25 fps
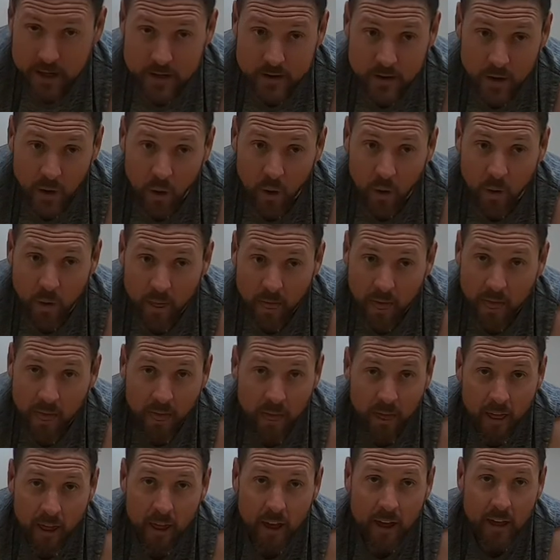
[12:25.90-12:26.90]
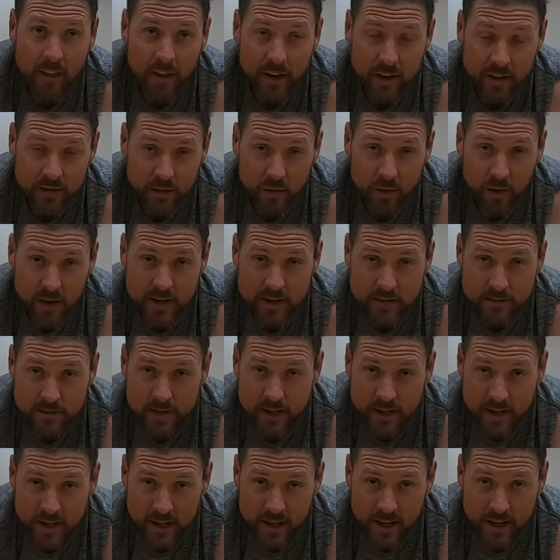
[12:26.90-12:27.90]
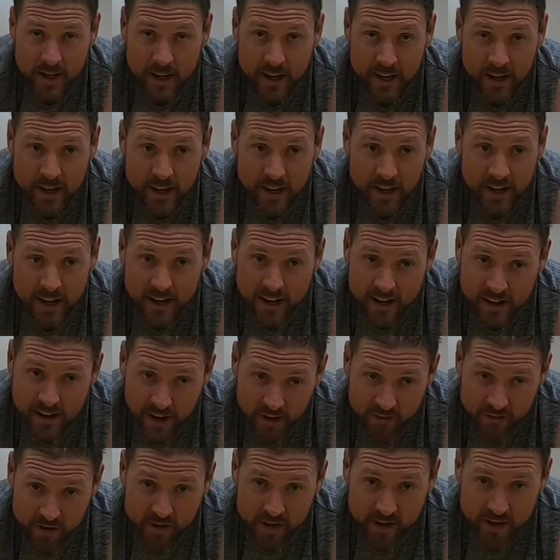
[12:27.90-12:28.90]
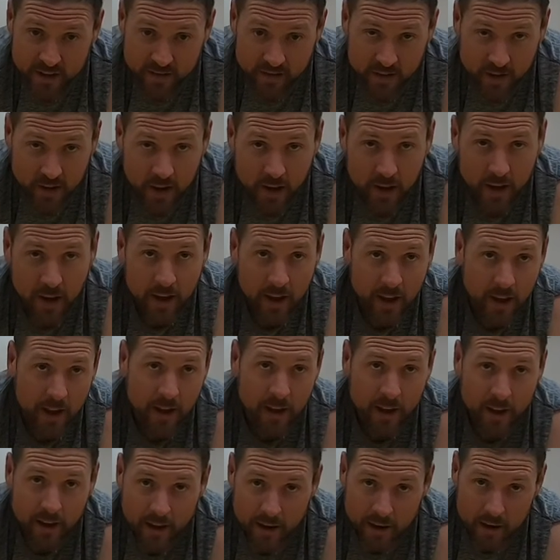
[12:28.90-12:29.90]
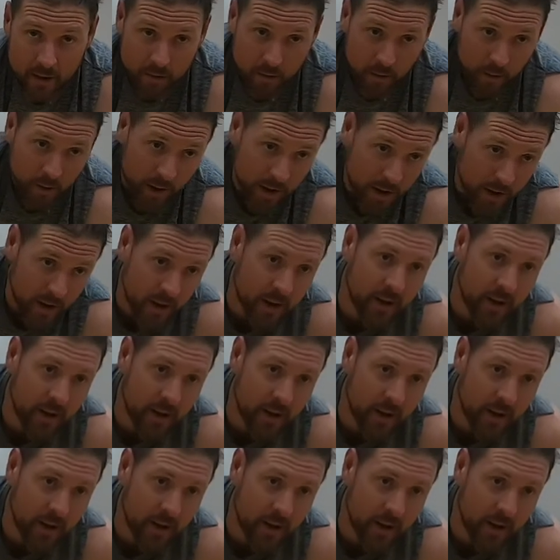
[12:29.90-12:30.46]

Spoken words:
So, thanks for watching me. You have a good evening. Bye.